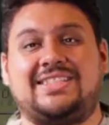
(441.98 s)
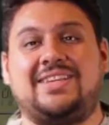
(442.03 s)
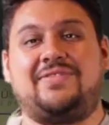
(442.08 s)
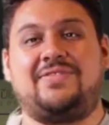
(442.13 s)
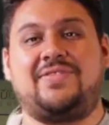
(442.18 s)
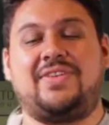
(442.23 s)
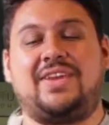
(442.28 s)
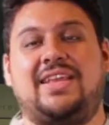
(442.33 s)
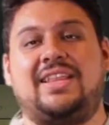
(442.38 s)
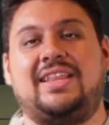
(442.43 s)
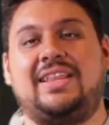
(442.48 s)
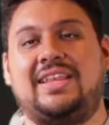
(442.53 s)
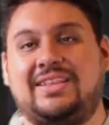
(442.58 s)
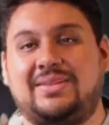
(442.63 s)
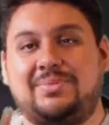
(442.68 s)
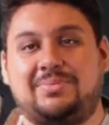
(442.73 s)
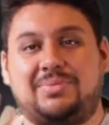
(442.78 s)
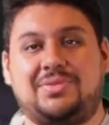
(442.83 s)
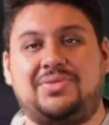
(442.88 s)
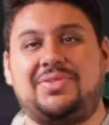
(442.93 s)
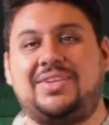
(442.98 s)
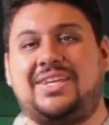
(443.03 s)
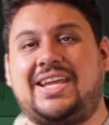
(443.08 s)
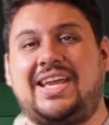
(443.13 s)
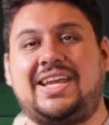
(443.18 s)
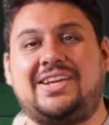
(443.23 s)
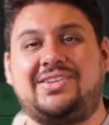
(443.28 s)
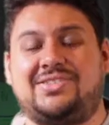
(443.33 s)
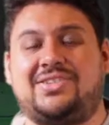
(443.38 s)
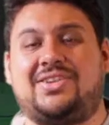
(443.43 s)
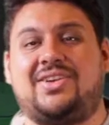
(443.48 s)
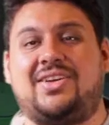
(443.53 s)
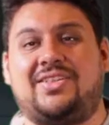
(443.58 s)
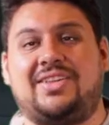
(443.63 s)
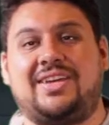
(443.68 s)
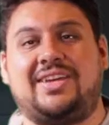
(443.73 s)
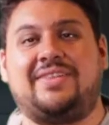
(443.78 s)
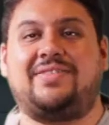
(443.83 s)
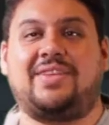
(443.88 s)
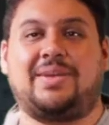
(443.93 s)
stuff, like the blue indicators and
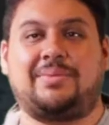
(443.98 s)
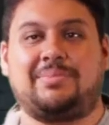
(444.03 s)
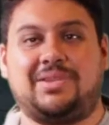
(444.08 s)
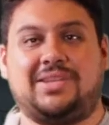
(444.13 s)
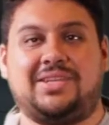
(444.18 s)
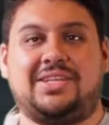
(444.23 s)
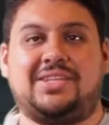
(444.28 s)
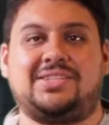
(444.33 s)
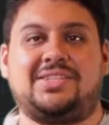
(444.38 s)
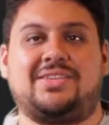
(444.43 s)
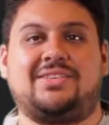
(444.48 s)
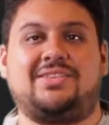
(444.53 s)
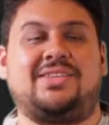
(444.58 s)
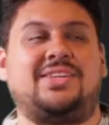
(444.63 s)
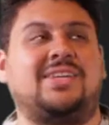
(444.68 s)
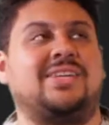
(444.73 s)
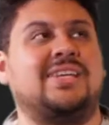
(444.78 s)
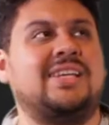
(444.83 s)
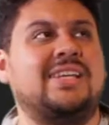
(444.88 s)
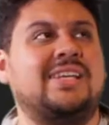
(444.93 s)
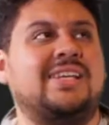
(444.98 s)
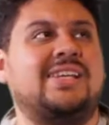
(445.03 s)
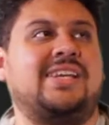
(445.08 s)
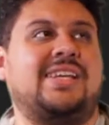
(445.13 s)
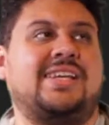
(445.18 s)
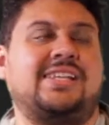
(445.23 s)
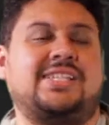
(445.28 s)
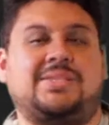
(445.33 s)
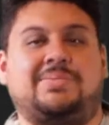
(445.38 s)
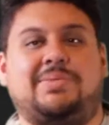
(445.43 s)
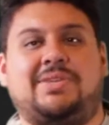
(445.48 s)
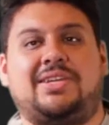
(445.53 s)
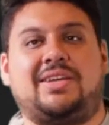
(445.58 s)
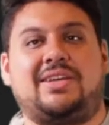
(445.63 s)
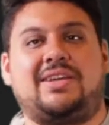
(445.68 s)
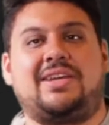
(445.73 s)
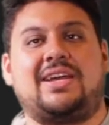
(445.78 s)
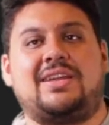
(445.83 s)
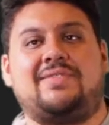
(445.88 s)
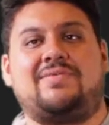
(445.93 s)
all that, like police and all that, it just
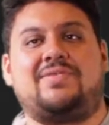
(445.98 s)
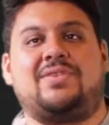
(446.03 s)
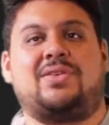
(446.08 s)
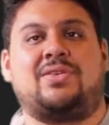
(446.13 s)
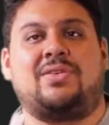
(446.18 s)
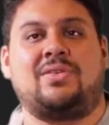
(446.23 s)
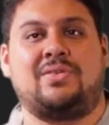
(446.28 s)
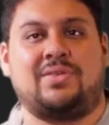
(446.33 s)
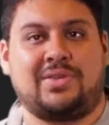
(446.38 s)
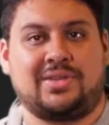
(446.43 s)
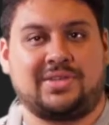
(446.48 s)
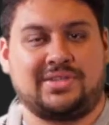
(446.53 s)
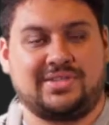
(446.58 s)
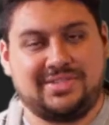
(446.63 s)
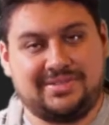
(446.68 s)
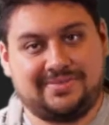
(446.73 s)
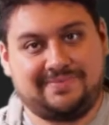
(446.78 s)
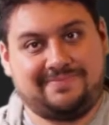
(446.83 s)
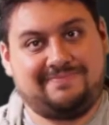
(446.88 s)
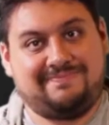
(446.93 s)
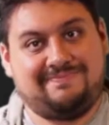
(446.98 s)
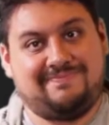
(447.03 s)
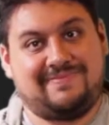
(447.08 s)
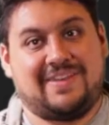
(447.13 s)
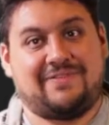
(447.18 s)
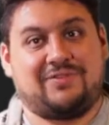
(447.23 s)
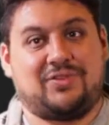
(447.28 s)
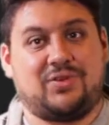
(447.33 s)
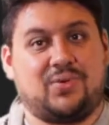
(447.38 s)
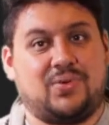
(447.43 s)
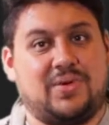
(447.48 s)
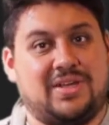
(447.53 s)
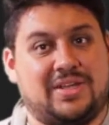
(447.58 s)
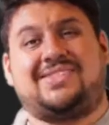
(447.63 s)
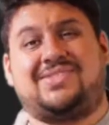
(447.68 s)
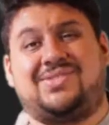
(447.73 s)
became kind of an annoyance after a while.